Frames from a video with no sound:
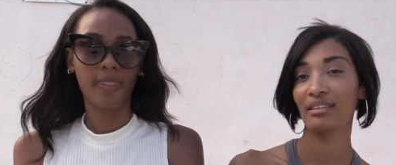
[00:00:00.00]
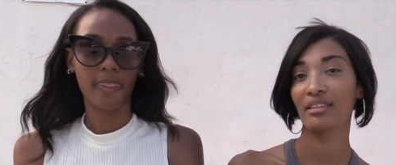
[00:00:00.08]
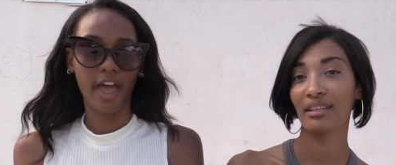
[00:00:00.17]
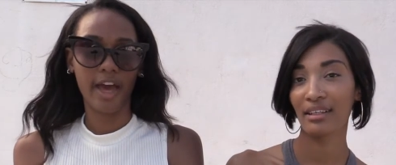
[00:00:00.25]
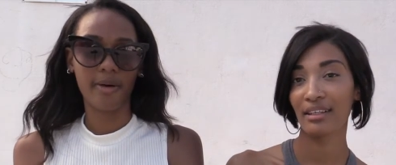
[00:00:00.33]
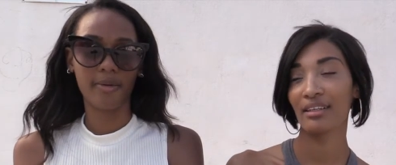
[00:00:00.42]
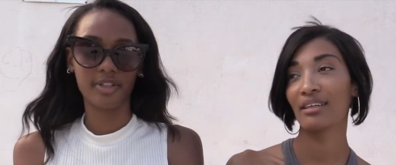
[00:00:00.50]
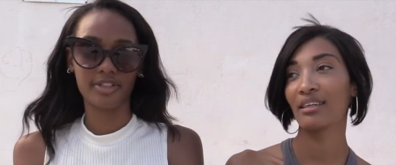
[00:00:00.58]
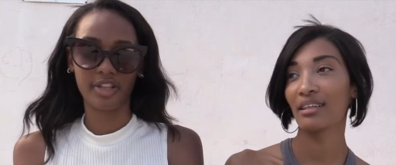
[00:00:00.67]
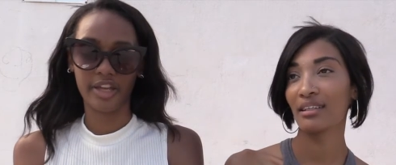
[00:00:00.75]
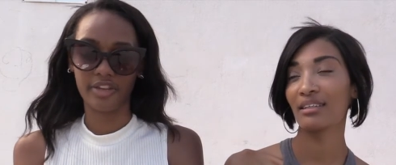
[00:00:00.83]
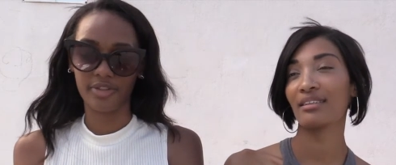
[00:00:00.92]
Speaker 1: That
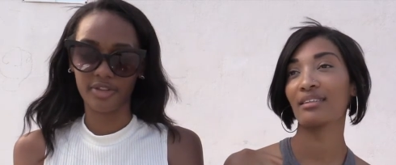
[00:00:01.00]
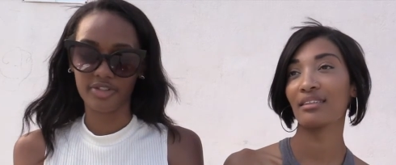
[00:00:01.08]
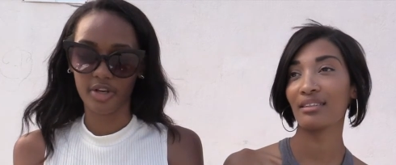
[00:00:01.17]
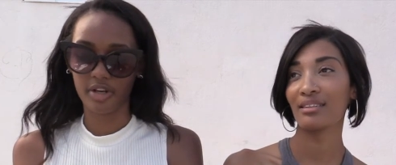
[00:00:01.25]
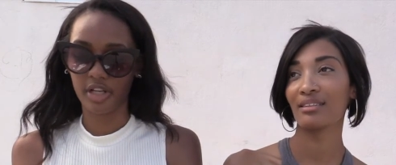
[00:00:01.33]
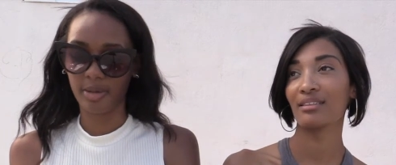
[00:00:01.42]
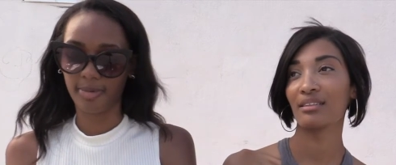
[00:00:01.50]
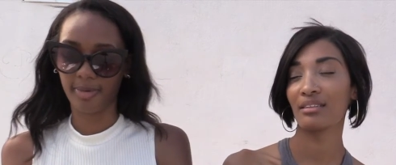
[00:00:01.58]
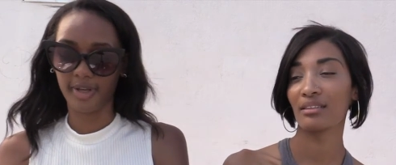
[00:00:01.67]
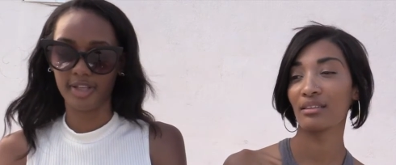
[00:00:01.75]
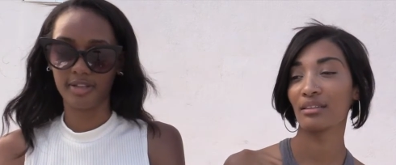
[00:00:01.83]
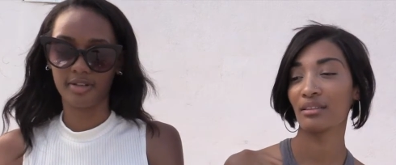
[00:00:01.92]
was like the turning
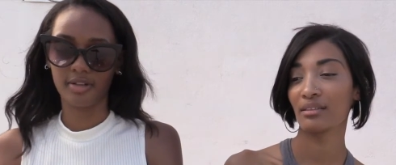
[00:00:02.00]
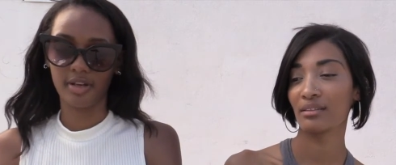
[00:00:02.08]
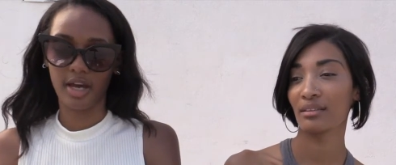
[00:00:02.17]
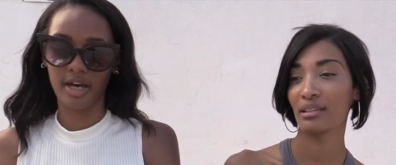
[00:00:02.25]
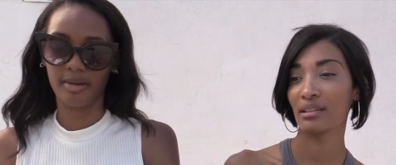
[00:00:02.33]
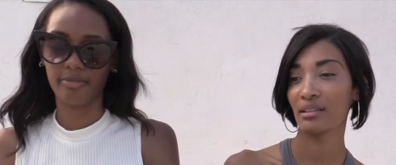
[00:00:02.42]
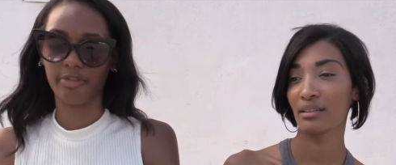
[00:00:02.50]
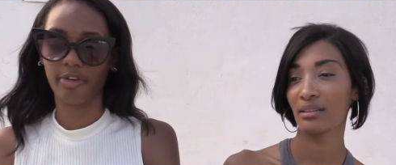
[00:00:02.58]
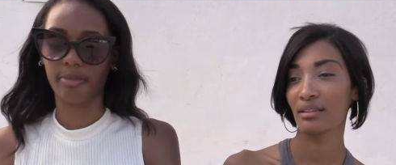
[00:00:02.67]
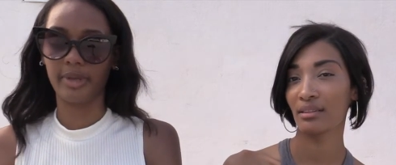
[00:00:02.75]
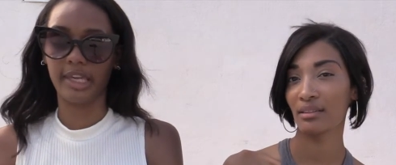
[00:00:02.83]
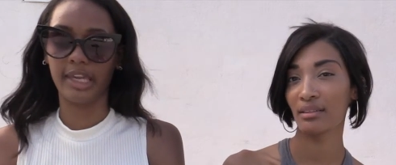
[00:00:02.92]
point um,
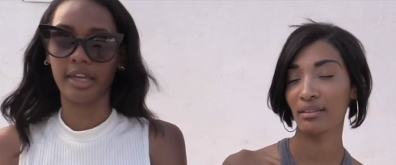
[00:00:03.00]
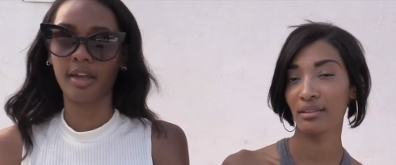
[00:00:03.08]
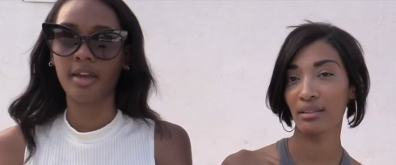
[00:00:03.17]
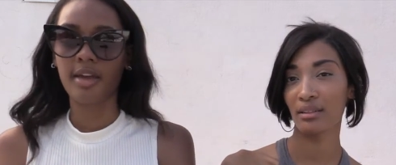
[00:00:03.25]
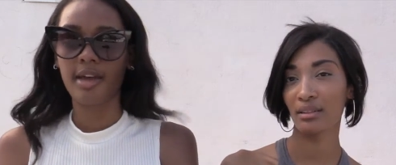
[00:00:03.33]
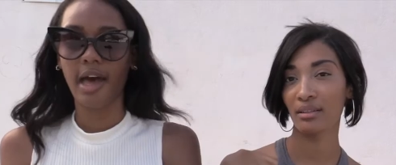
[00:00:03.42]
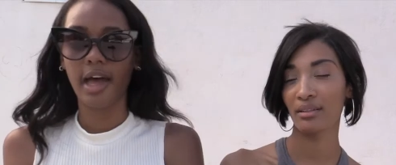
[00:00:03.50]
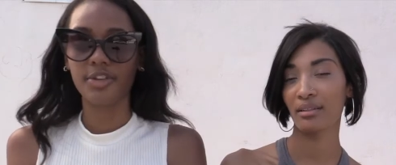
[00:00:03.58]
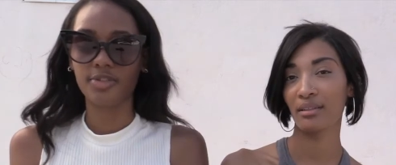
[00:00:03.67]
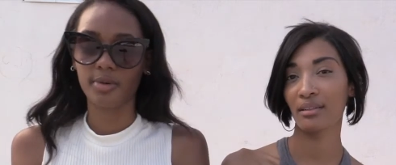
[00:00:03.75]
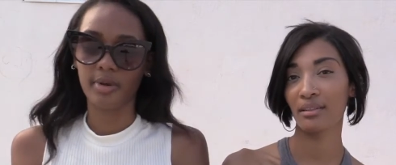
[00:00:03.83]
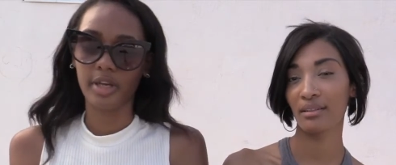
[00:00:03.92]
for me. I
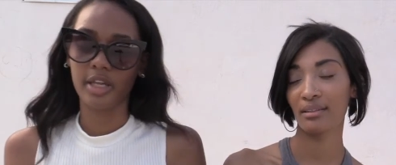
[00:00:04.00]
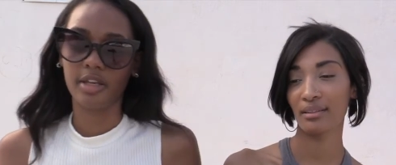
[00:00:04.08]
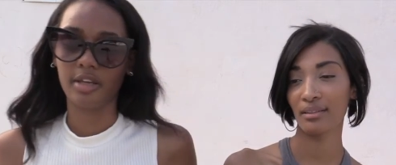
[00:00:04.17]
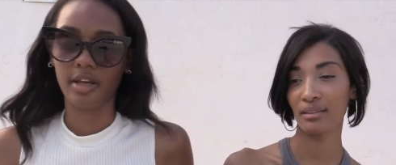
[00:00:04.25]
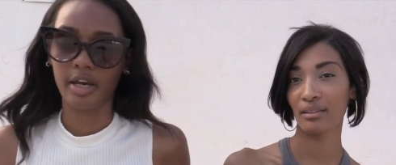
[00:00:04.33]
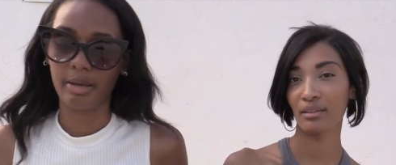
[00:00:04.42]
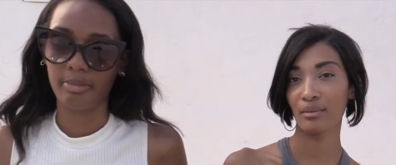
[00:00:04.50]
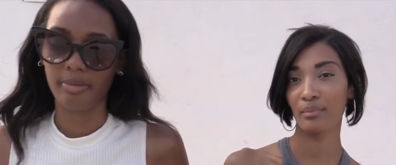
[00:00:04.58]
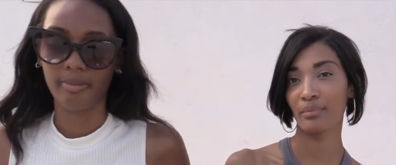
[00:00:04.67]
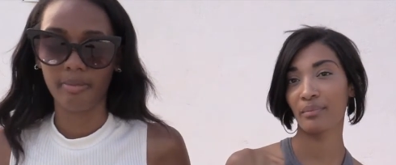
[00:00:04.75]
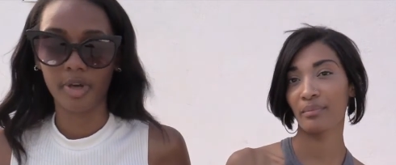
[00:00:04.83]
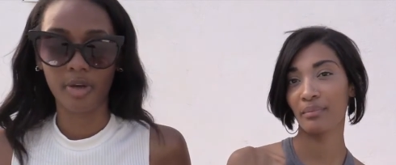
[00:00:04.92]
joined um,
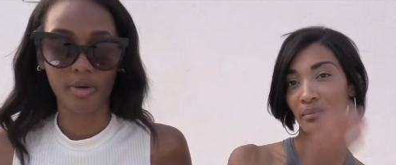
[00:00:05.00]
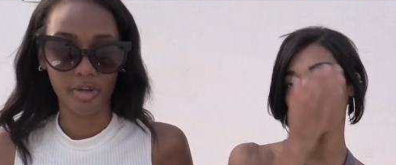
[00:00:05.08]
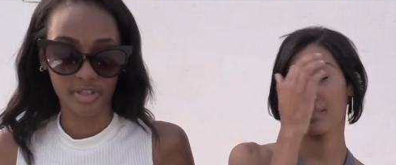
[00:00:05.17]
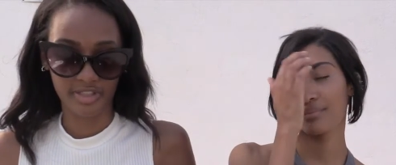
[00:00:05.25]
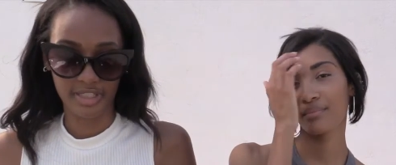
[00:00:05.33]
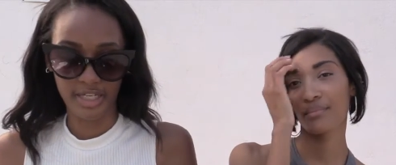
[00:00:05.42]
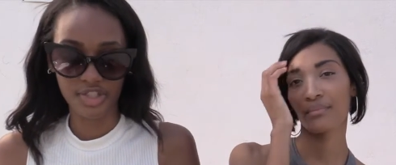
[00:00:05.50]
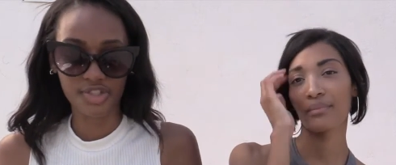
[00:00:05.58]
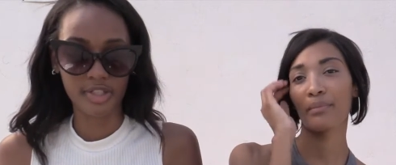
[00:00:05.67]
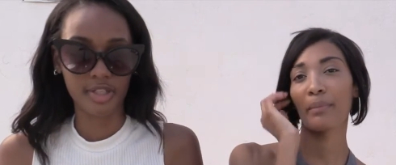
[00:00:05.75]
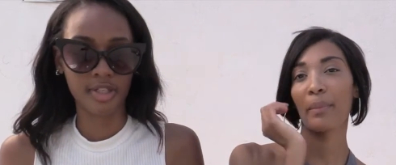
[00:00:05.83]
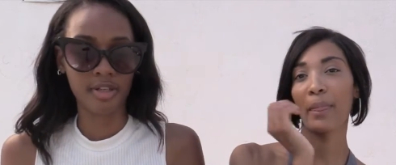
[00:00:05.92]
an
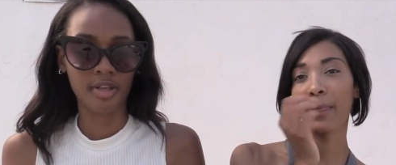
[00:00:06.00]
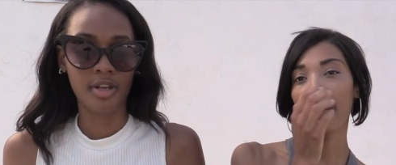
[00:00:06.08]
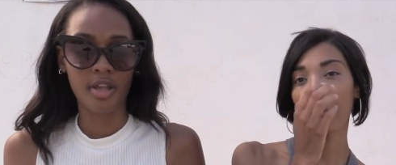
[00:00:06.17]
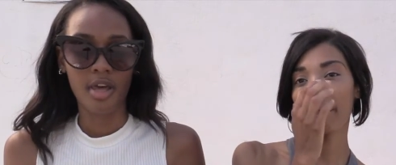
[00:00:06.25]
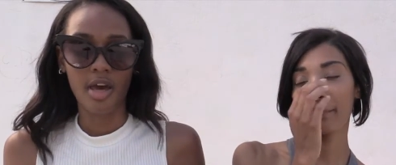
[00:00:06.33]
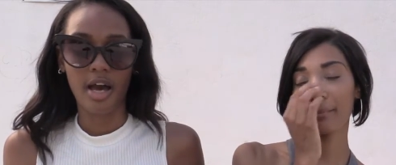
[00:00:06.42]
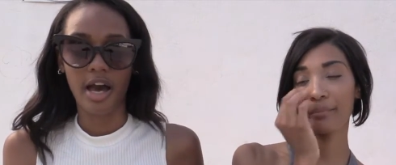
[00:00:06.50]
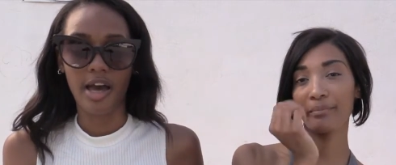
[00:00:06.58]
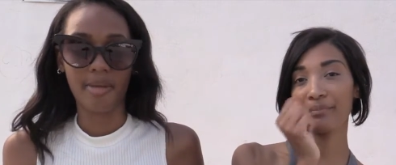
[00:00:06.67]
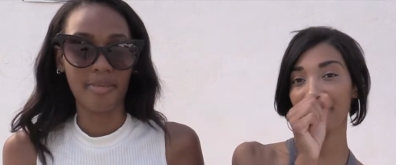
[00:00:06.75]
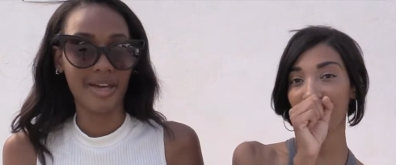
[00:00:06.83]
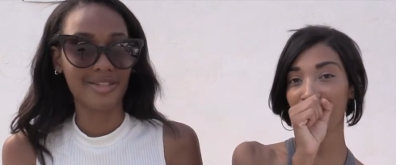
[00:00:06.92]
organization
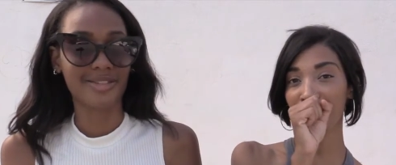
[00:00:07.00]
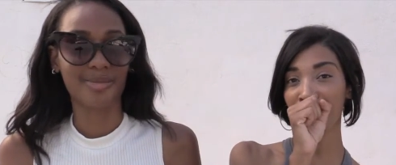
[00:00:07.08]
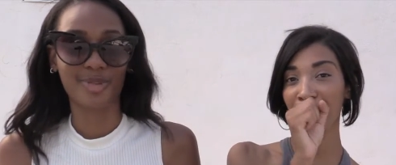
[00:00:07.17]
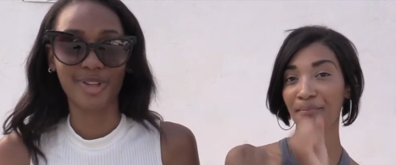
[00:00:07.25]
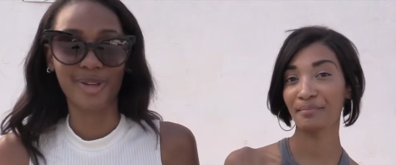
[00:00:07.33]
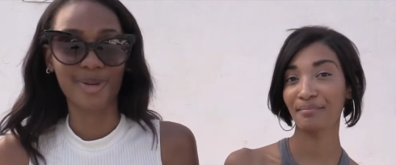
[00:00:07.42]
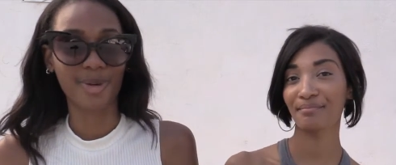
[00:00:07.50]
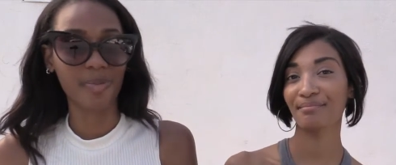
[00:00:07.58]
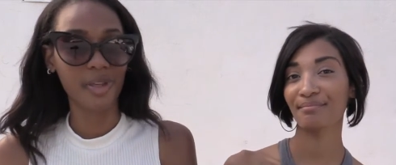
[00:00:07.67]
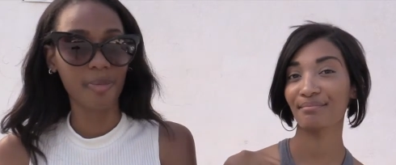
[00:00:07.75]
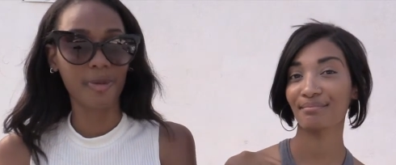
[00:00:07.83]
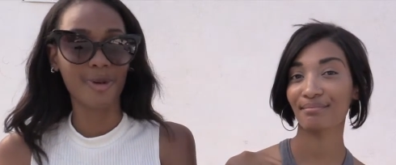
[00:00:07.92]
and met some really cool
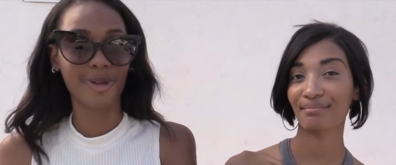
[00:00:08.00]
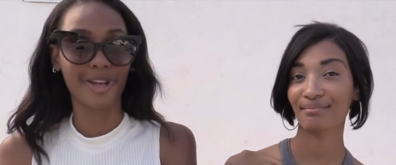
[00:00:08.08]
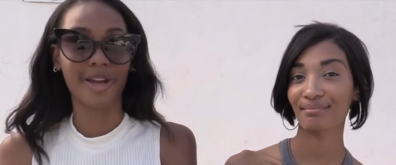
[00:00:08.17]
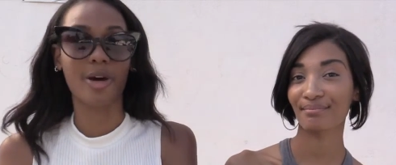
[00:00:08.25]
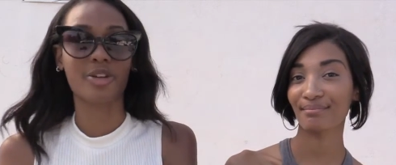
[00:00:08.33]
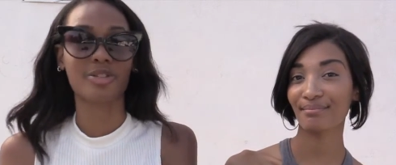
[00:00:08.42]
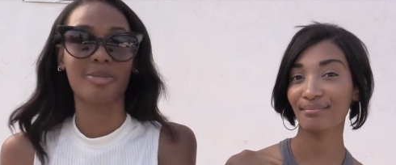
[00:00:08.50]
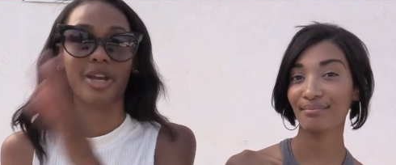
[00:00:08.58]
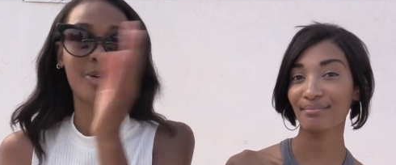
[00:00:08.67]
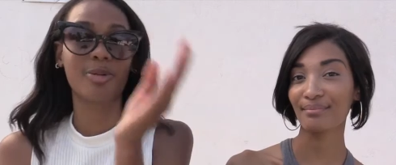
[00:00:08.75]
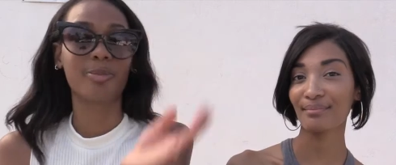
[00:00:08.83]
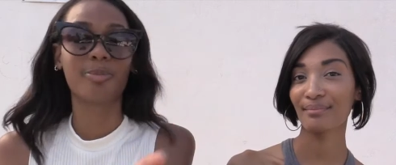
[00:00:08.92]
people, and I also
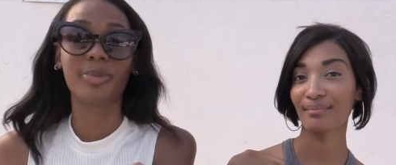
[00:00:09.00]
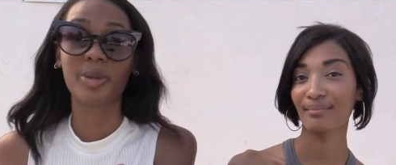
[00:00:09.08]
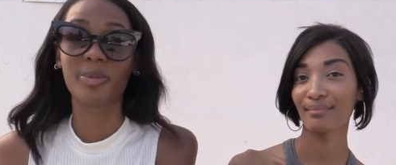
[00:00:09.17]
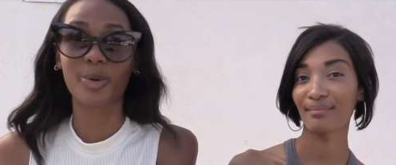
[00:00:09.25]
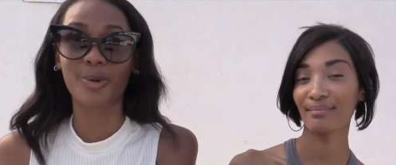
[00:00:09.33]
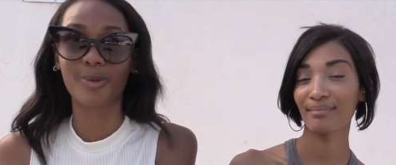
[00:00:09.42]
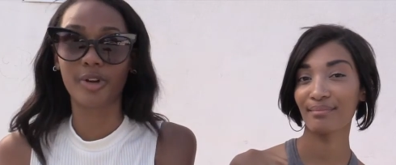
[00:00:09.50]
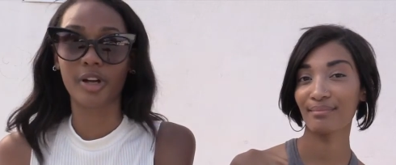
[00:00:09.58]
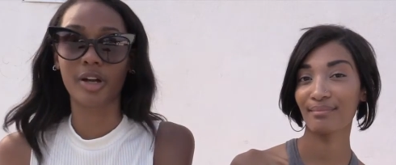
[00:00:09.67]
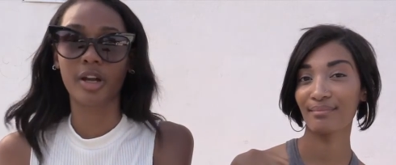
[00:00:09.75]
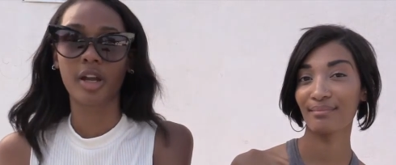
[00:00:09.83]
met people who were